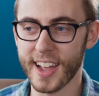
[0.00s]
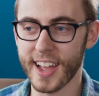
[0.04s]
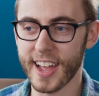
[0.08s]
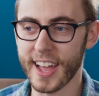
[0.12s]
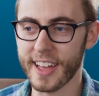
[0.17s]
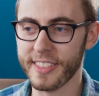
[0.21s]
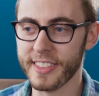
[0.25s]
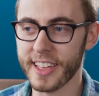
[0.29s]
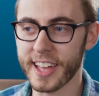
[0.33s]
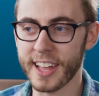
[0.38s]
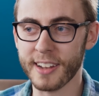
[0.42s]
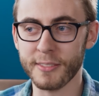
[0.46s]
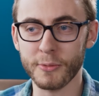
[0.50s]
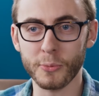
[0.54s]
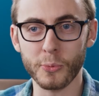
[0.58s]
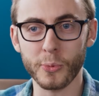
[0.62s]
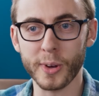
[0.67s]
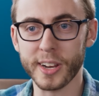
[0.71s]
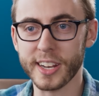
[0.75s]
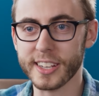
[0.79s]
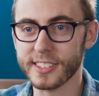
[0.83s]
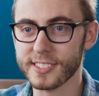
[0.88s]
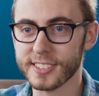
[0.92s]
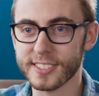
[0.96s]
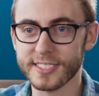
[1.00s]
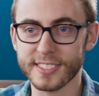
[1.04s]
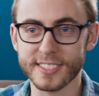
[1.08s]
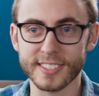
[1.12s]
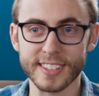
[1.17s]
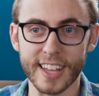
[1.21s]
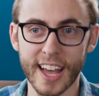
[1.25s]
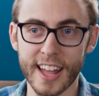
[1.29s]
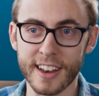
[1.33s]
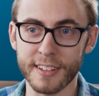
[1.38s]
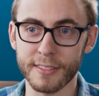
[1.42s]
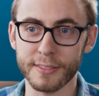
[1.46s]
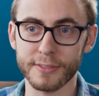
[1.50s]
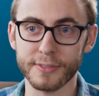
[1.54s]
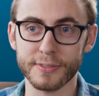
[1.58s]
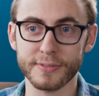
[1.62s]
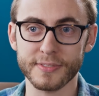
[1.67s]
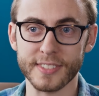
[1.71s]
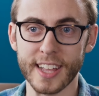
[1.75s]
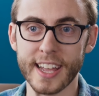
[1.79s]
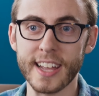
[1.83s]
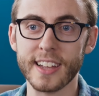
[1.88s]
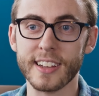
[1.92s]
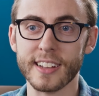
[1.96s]
and then when it's kind
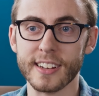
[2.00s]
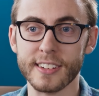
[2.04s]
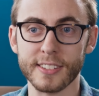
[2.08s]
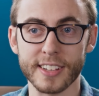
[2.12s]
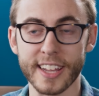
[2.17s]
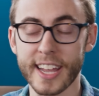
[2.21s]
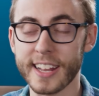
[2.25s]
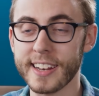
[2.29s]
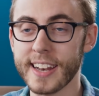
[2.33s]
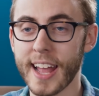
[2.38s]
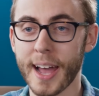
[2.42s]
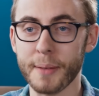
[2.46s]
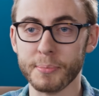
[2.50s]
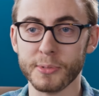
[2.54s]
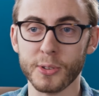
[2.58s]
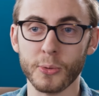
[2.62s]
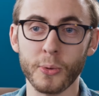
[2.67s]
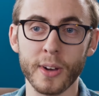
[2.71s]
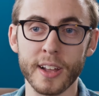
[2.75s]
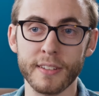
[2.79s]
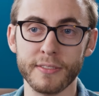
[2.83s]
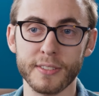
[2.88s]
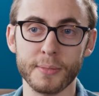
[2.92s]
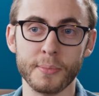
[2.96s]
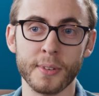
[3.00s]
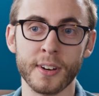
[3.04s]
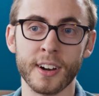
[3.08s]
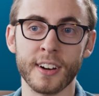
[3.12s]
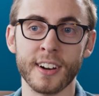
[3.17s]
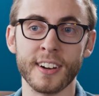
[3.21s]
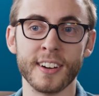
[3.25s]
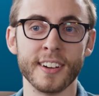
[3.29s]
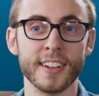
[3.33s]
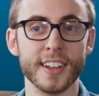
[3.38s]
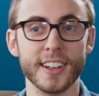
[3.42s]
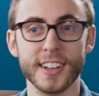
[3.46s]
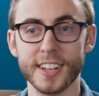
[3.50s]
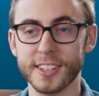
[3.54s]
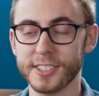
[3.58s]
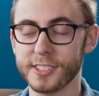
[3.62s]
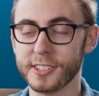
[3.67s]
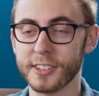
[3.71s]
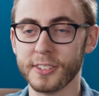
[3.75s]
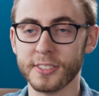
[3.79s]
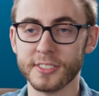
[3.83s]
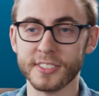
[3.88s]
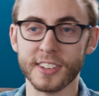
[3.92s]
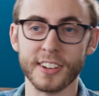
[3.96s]
of taken, kidnapped away from her,
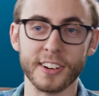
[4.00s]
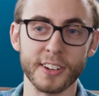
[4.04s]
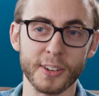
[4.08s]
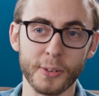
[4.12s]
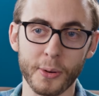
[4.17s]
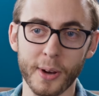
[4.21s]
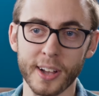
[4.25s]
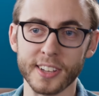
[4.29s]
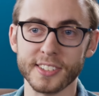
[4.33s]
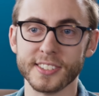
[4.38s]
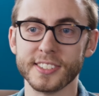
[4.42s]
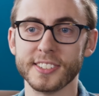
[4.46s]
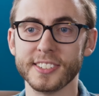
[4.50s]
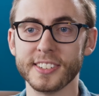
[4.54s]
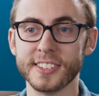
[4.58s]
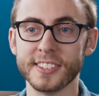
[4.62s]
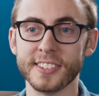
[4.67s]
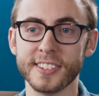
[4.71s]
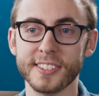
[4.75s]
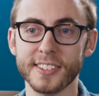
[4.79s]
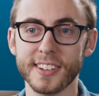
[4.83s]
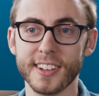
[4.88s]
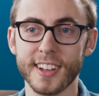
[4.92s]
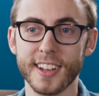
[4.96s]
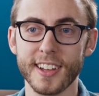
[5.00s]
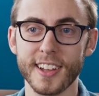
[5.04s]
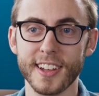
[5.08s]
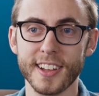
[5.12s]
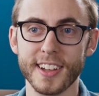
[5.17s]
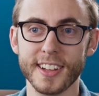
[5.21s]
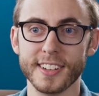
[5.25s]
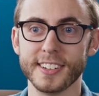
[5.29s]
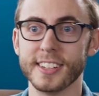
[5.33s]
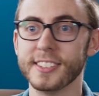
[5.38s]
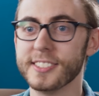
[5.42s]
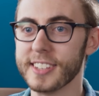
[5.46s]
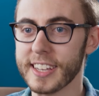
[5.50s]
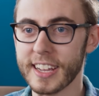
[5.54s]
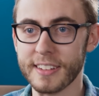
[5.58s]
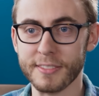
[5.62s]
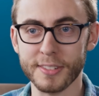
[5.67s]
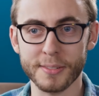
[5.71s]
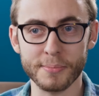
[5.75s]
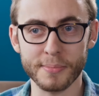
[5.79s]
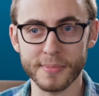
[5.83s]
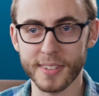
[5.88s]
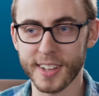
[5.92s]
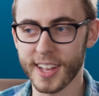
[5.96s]
she goes on a quest to save
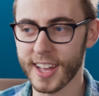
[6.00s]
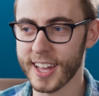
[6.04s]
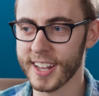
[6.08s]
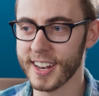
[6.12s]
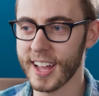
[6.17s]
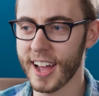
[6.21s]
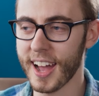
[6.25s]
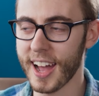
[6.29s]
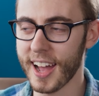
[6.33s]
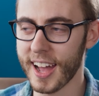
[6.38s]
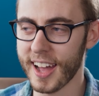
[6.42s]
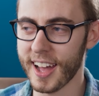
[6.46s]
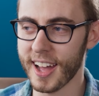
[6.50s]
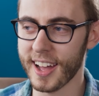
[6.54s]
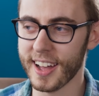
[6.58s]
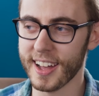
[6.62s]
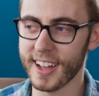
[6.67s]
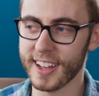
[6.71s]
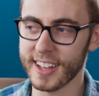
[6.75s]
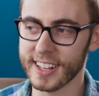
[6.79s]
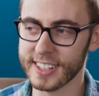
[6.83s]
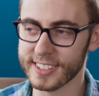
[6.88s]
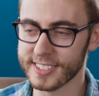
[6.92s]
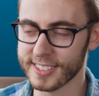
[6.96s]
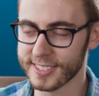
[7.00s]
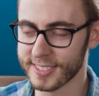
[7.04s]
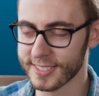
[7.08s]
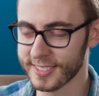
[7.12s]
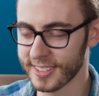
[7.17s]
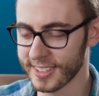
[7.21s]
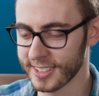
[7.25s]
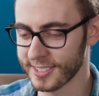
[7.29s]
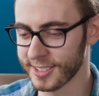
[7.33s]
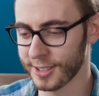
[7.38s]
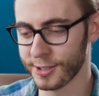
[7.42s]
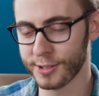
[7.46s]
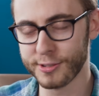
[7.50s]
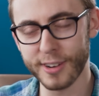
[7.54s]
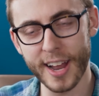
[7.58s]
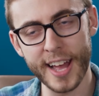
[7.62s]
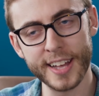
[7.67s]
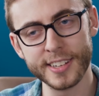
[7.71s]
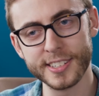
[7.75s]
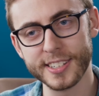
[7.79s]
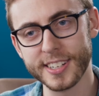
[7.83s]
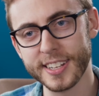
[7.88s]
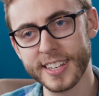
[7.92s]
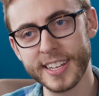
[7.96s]
him. And it's a
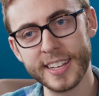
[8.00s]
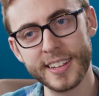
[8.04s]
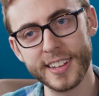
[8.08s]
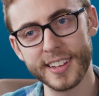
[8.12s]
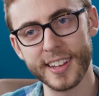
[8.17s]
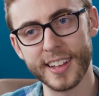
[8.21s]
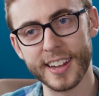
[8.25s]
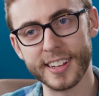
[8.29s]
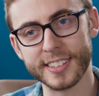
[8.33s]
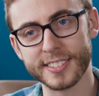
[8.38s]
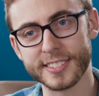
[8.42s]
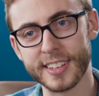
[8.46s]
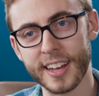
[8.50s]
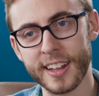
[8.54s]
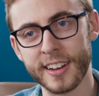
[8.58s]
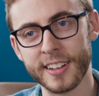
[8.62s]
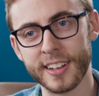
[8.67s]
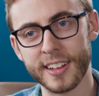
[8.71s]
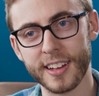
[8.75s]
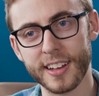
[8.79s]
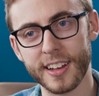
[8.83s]
tragedy, and it's got